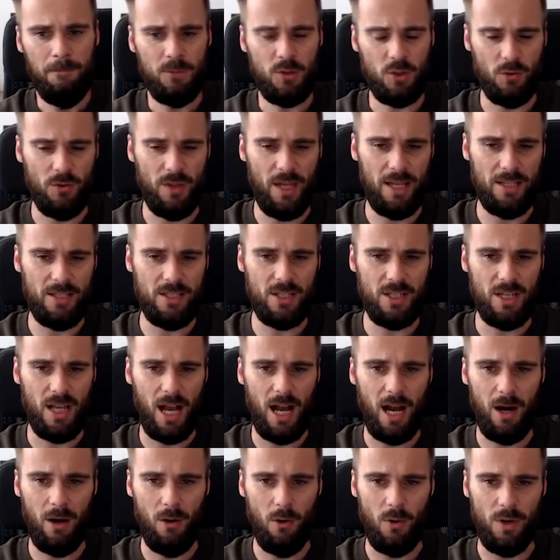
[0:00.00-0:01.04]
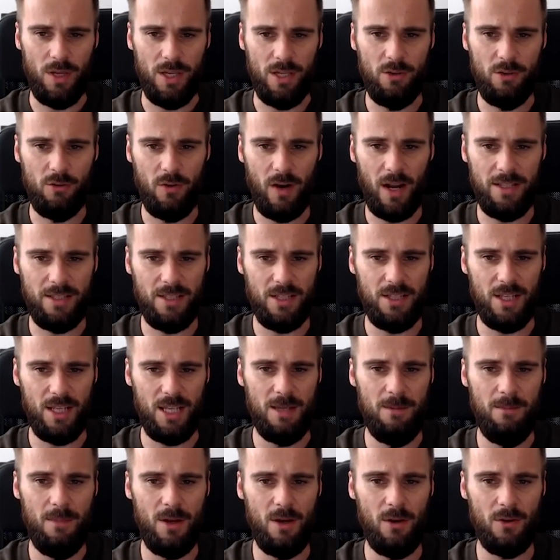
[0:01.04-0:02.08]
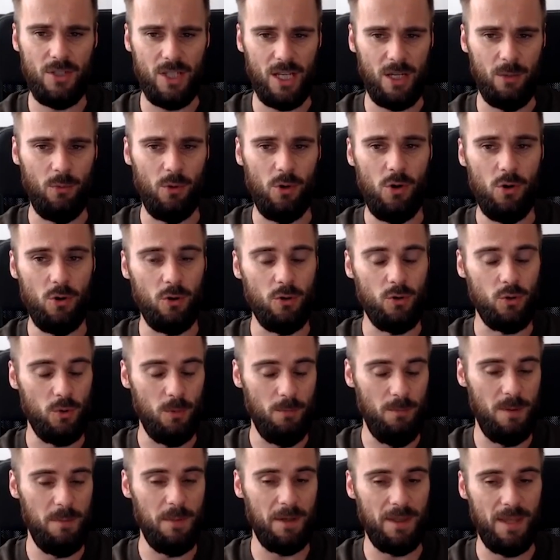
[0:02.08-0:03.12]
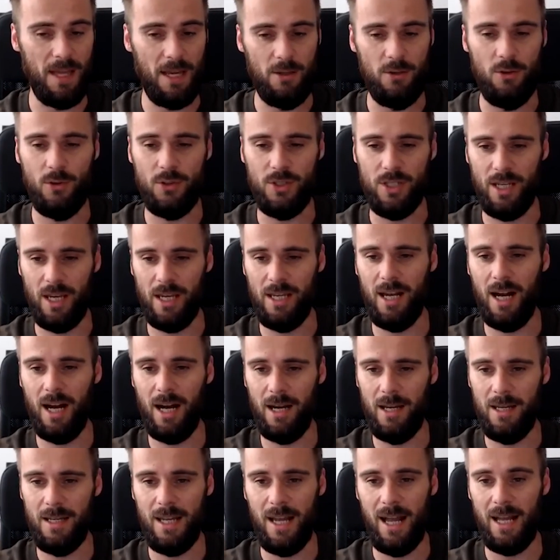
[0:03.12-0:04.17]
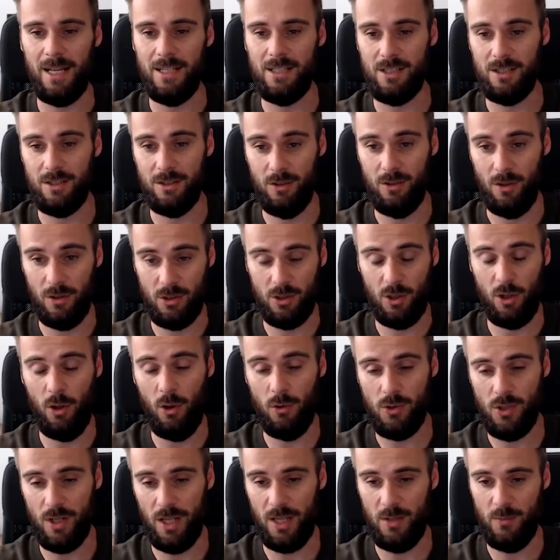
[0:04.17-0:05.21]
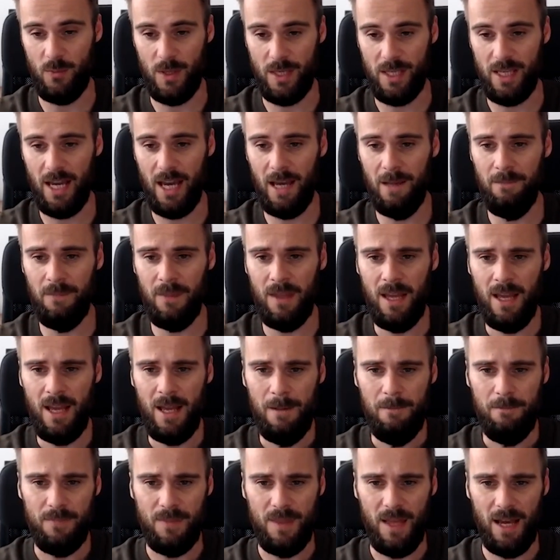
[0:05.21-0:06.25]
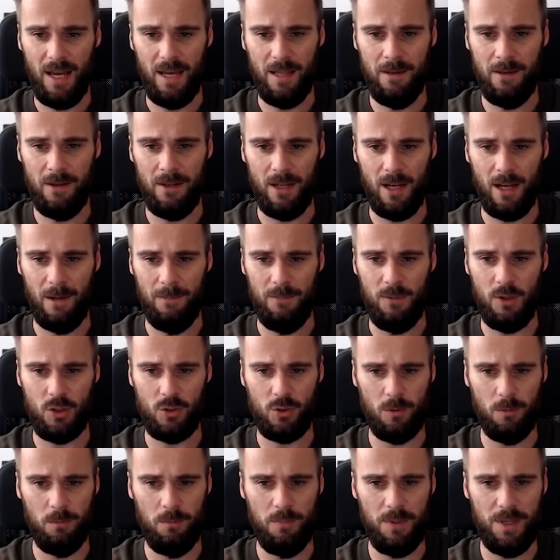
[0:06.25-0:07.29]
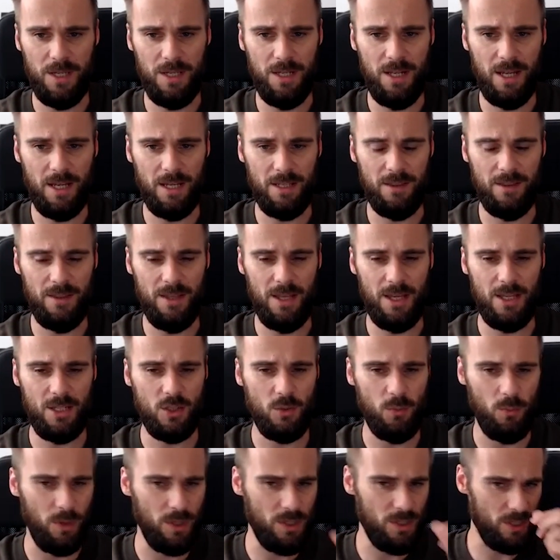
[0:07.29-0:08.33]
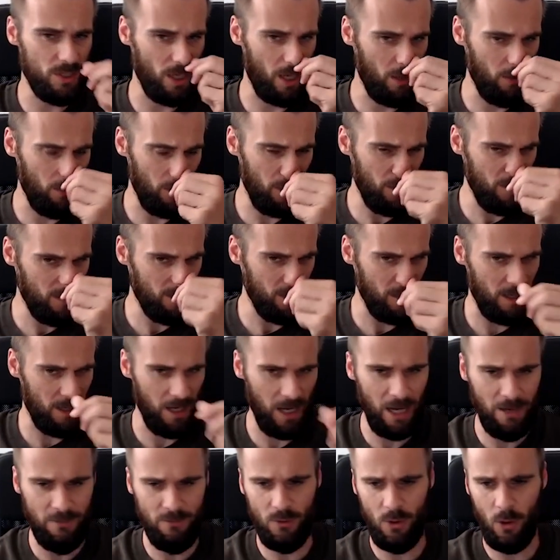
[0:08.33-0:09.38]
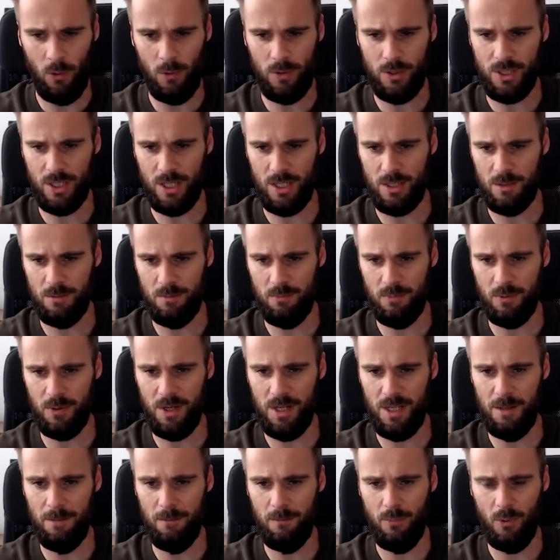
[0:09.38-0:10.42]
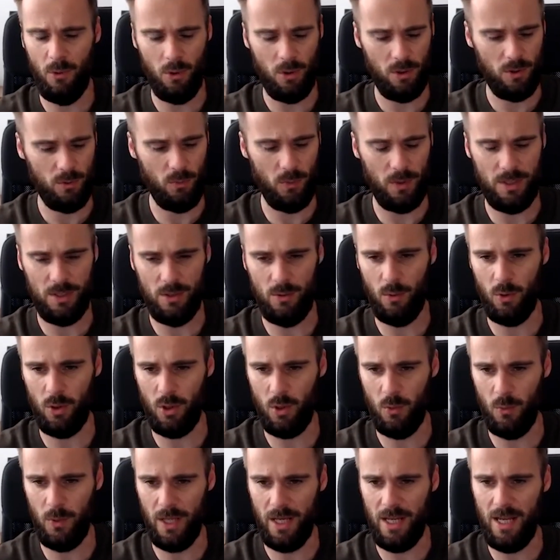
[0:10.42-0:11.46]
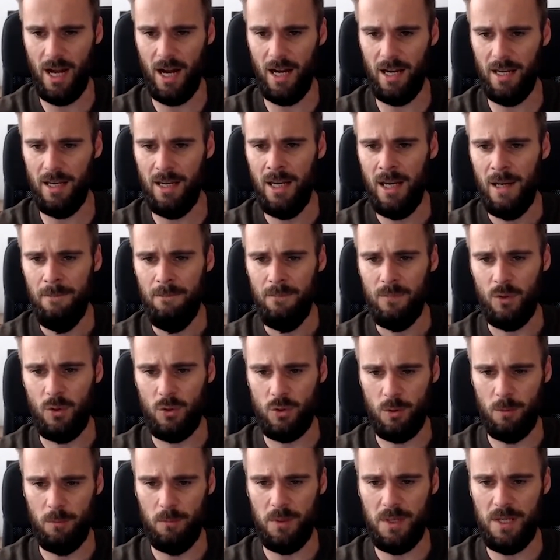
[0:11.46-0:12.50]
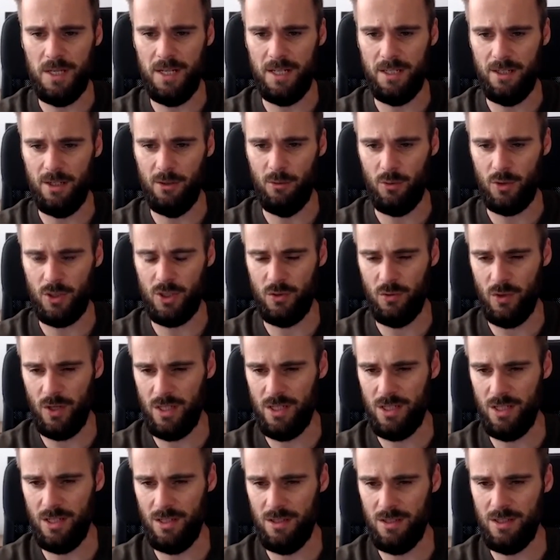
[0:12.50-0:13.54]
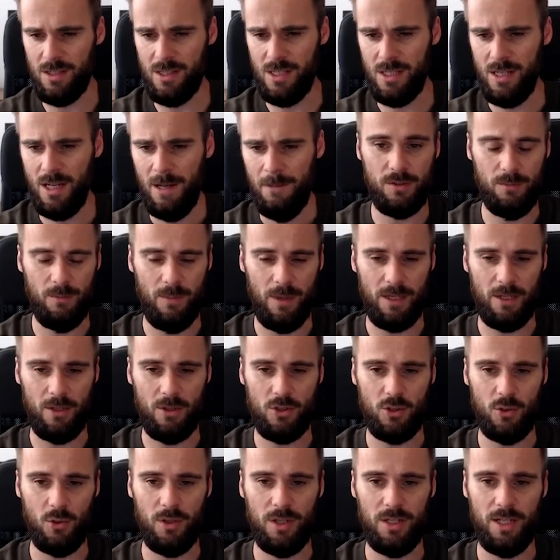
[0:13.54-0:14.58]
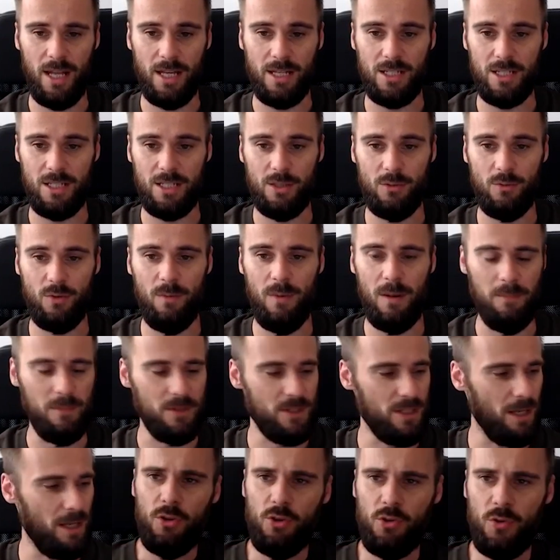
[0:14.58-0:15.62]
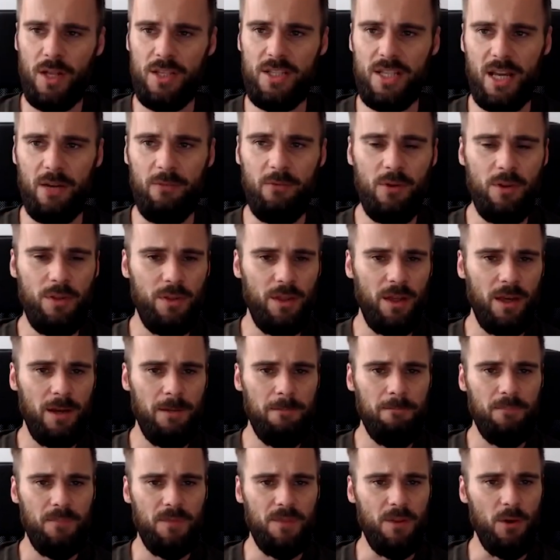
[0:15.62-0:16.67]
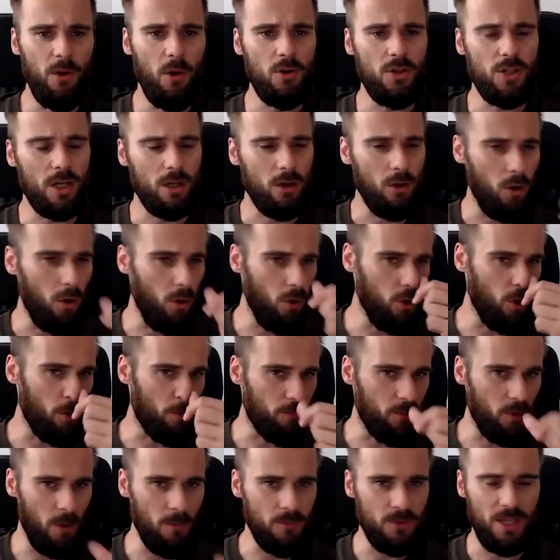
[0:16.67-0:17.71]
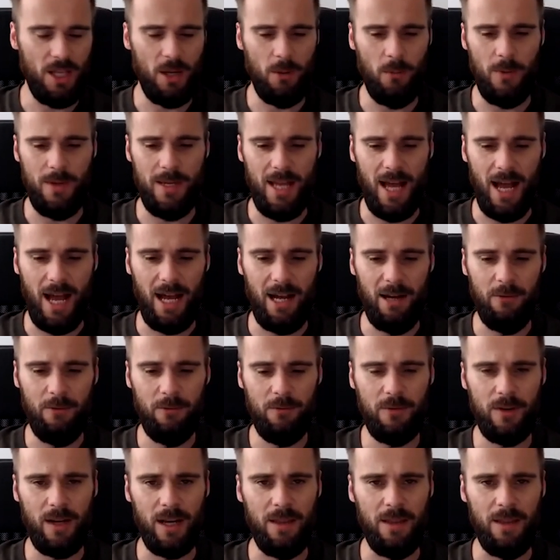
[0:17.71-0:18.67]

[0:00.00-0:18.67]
So that's how he writes his emails, and we're looking to mimic that using AI as closely as we can. Then just repeating this, which I've noticed is pretty important when you're working with AI, just repeating the restrictions, making sure that it actually remembers that. So that's everything. Those are all the prompts that we have.